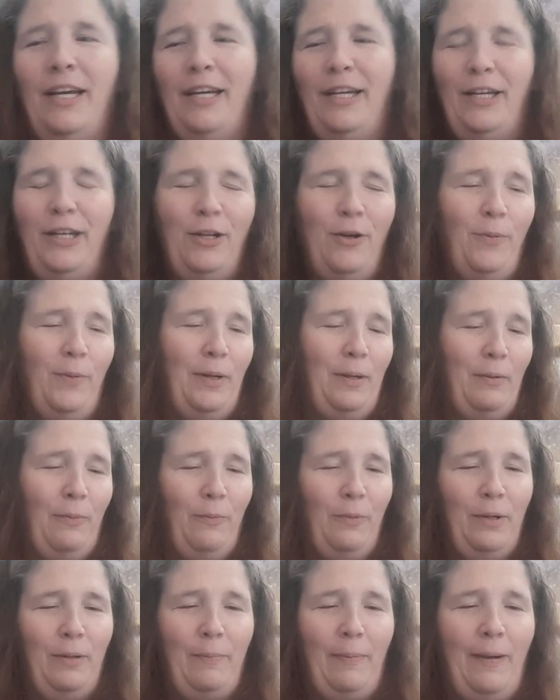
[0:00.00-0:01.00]
You know, when
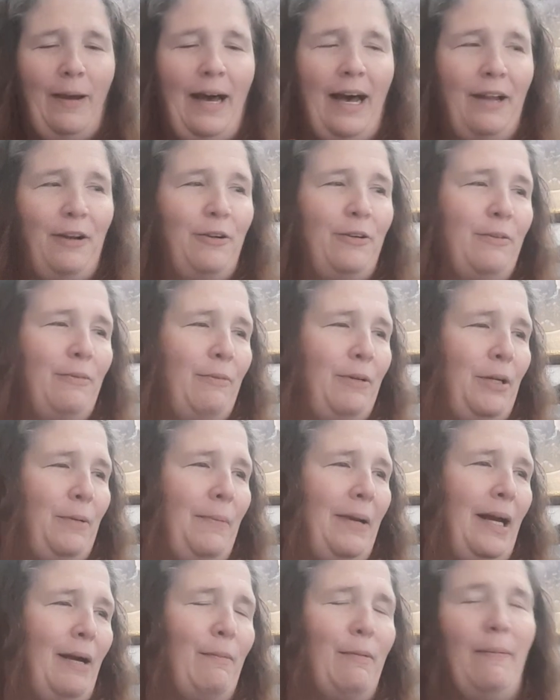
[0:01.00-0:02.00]
you
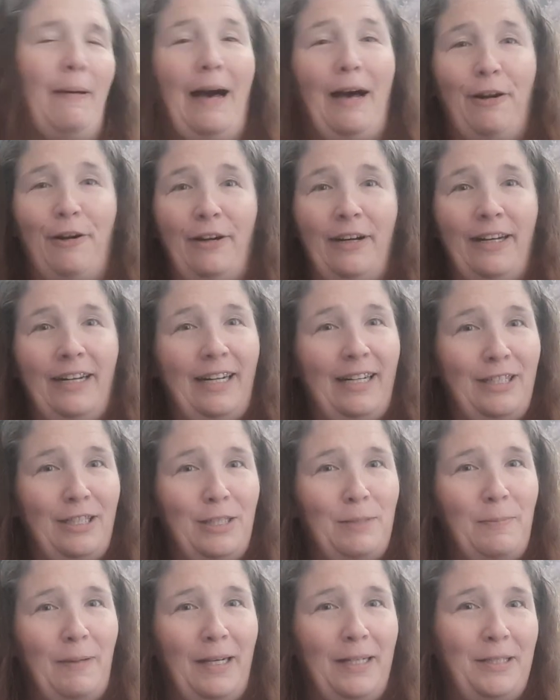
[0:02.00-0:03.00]
make up a pattern and it
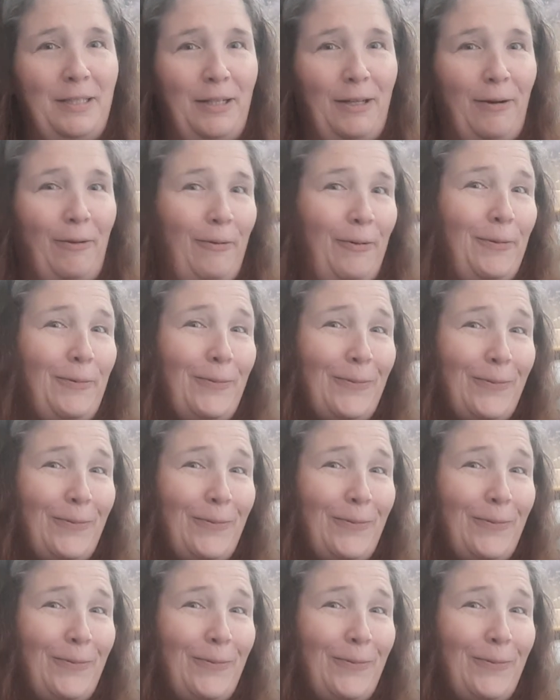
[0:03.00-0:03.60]
just makes you go,